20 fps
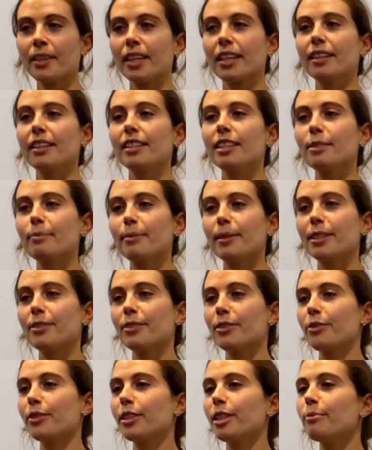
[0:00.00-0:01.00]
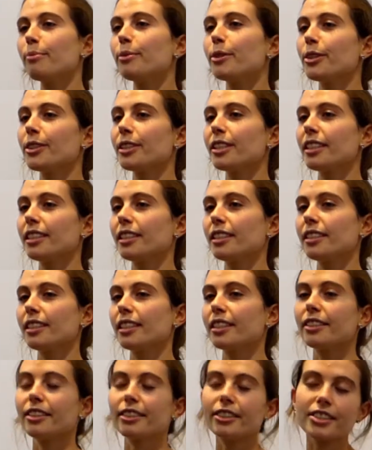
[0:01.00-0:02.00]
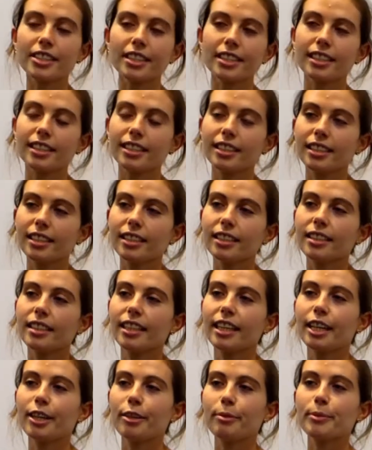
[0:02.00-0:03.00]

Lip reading: And these beds are really important ecologically